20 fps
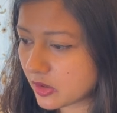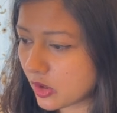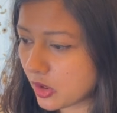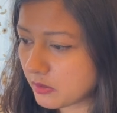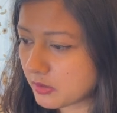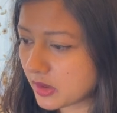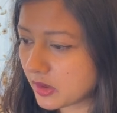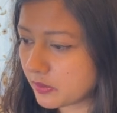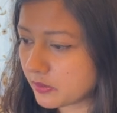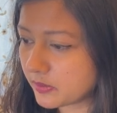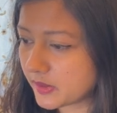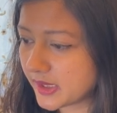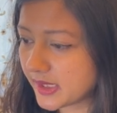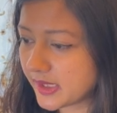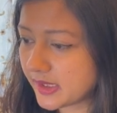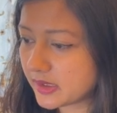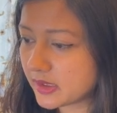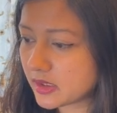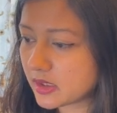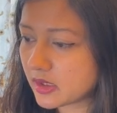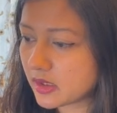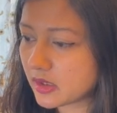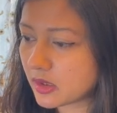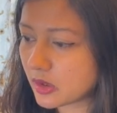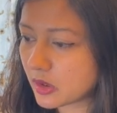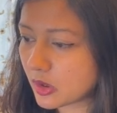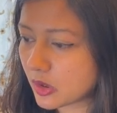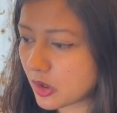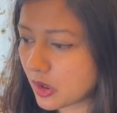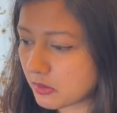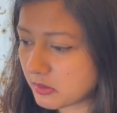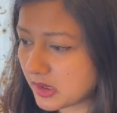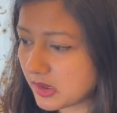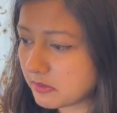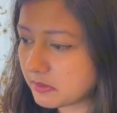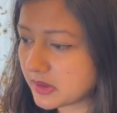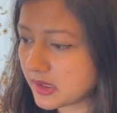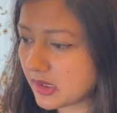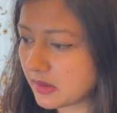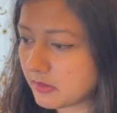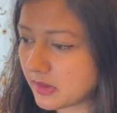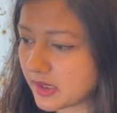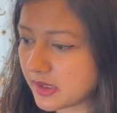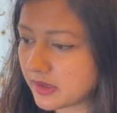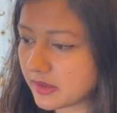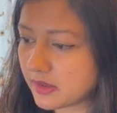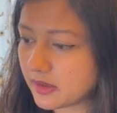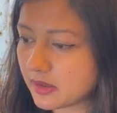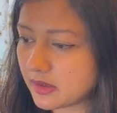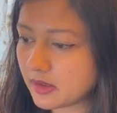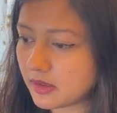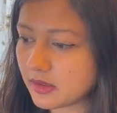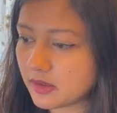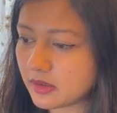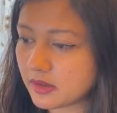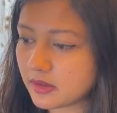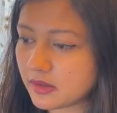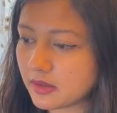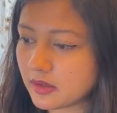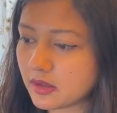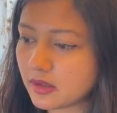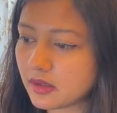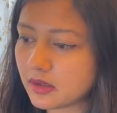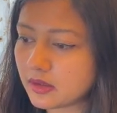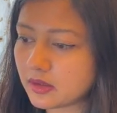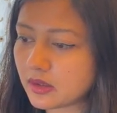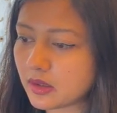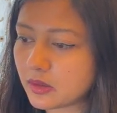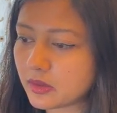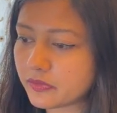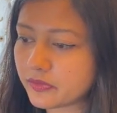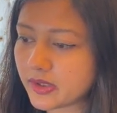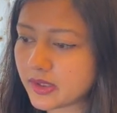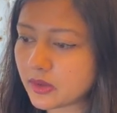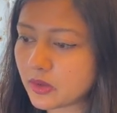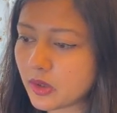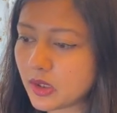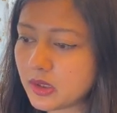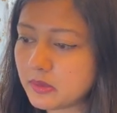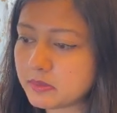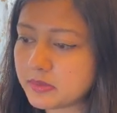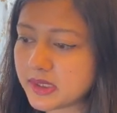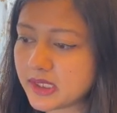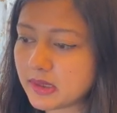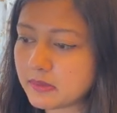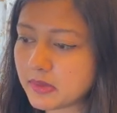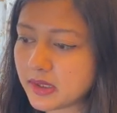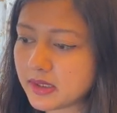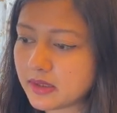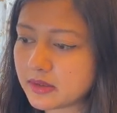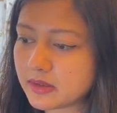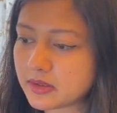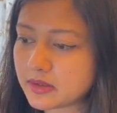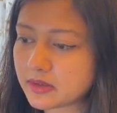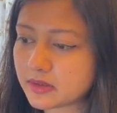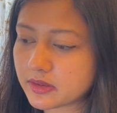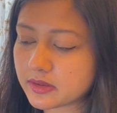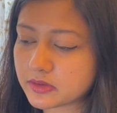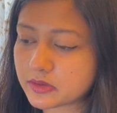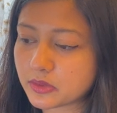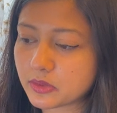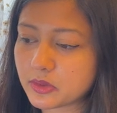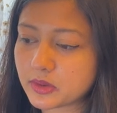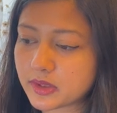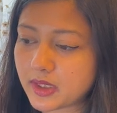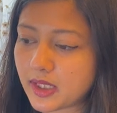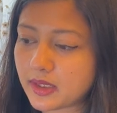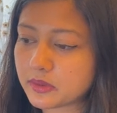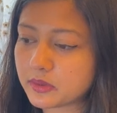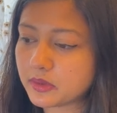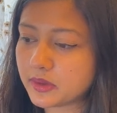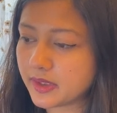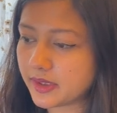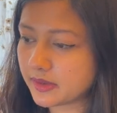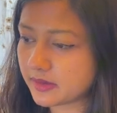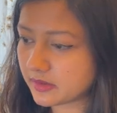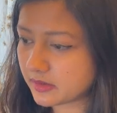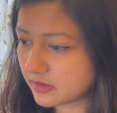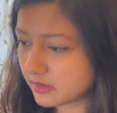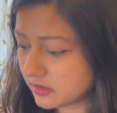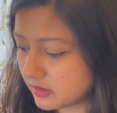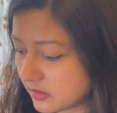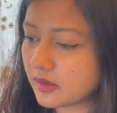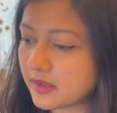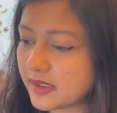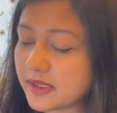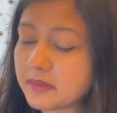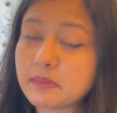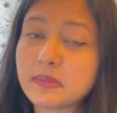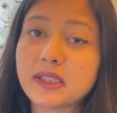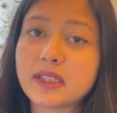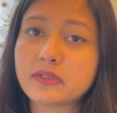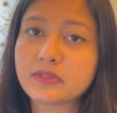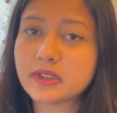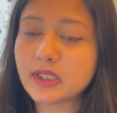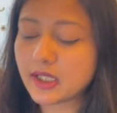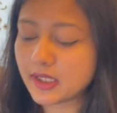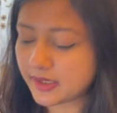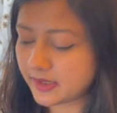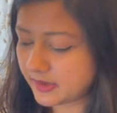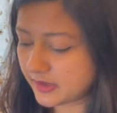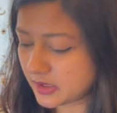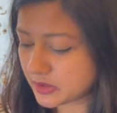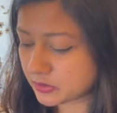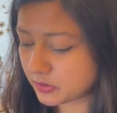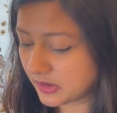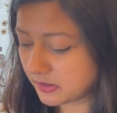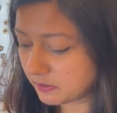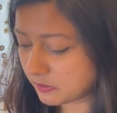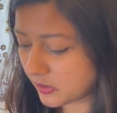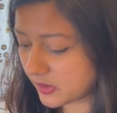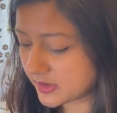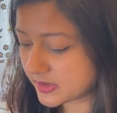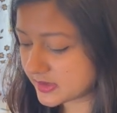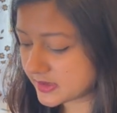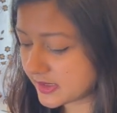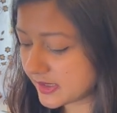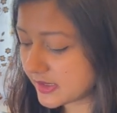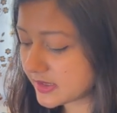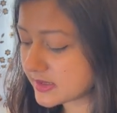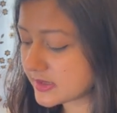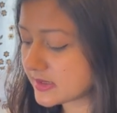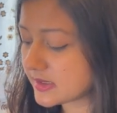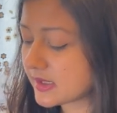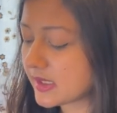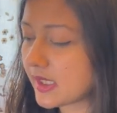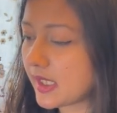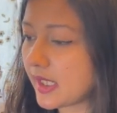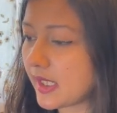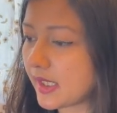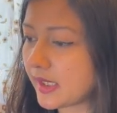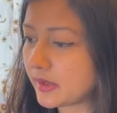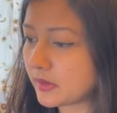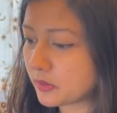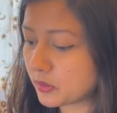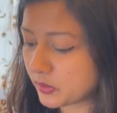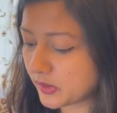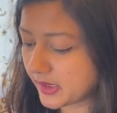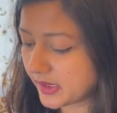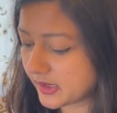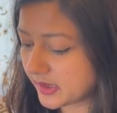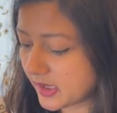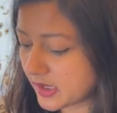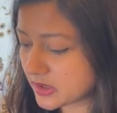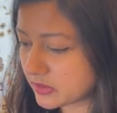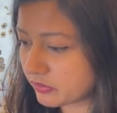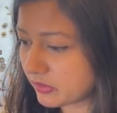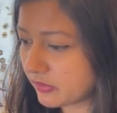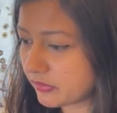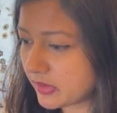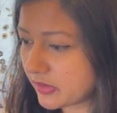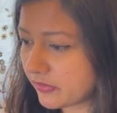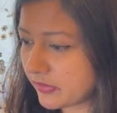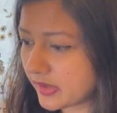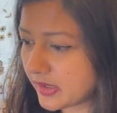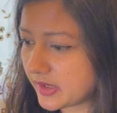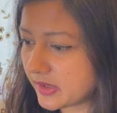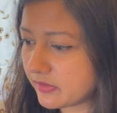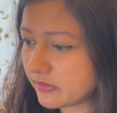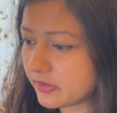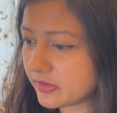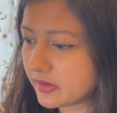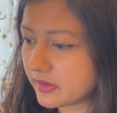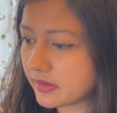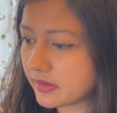weight, BMI. Now if I call BMI underscore calculator, let me give the height as 1.6 and weight as 55.